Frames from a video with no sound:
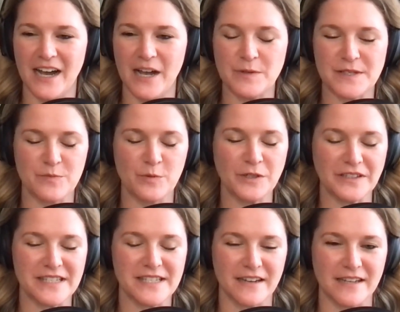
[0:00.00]
I was
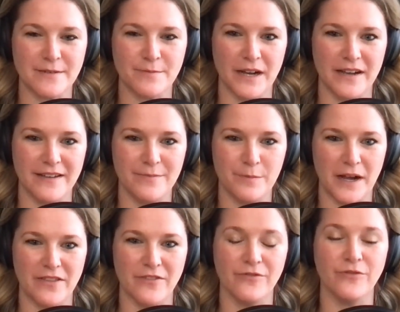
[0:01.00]
really stunned by
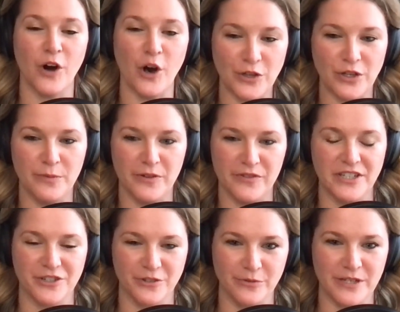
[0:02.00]
the volume of
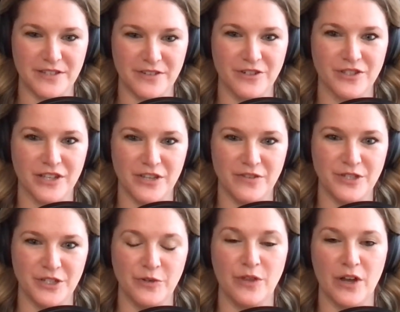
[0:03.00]
initial research that you
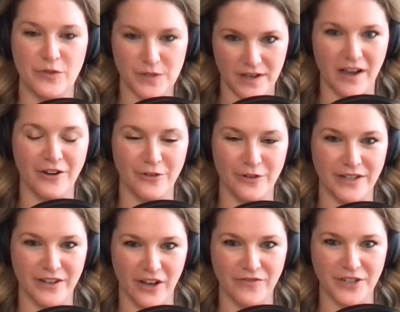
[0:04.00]
do, those
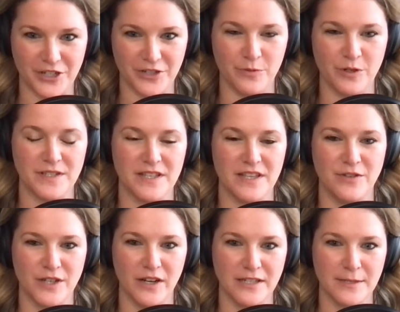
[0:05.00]
100 nonfiction books that
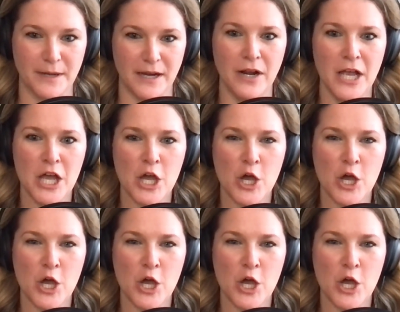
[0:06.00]
you talked about.